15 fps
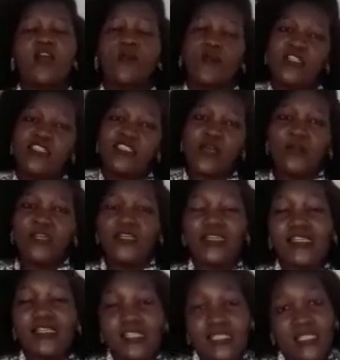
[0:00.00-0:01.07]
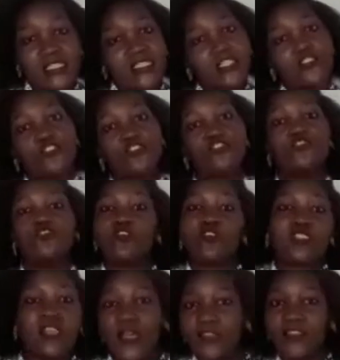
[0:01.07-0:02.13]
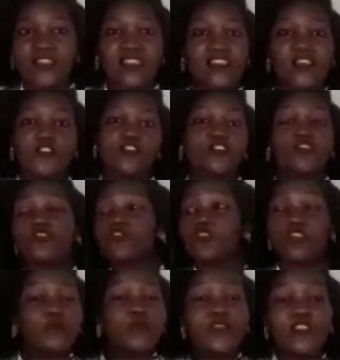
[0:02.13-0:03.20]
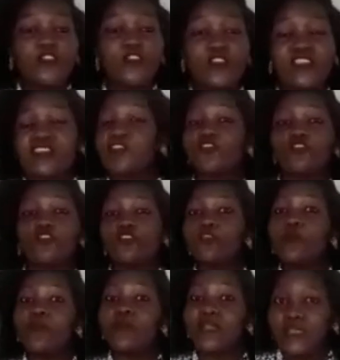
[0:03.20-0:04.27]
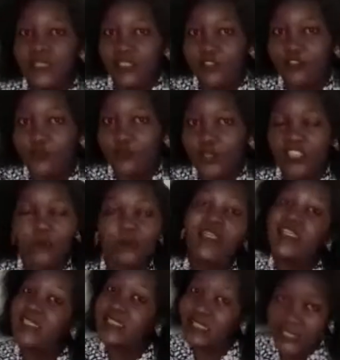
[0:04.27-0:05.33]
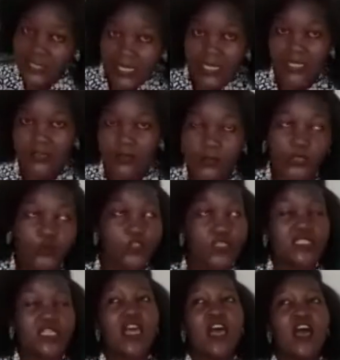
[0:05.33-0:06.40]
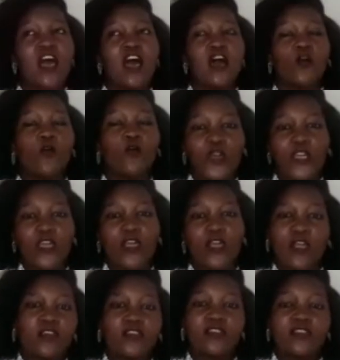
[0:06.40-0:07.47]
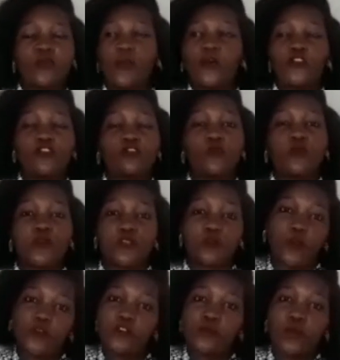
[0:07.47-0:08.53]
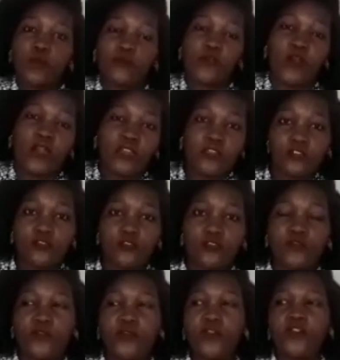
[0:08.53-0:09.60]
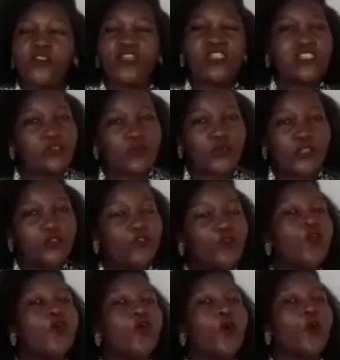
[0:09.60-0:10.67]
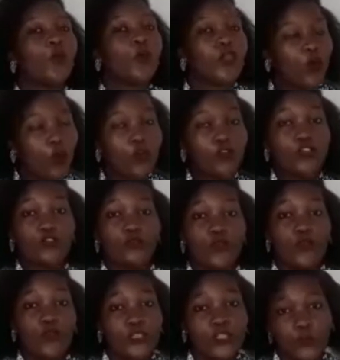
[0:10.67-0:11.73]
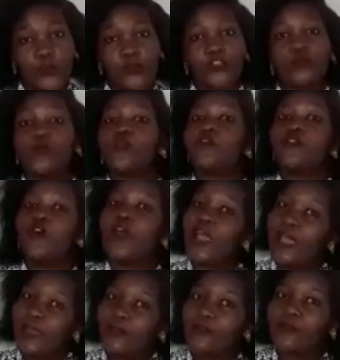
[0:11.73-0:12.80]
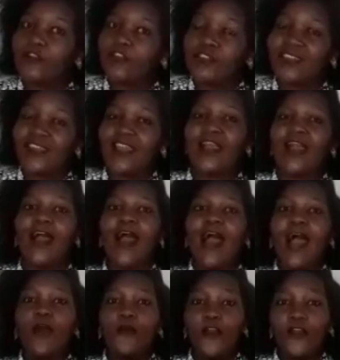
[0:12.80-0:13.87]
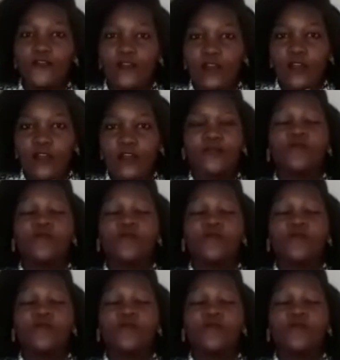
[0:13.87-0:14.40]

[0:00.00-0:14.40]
when someone does things that you do not like, things that do not please you, things that you're not pleased with, please tell them, because we are supposed to be responsible for our actions, for the things that we do. We ought to be responsible for everything. However,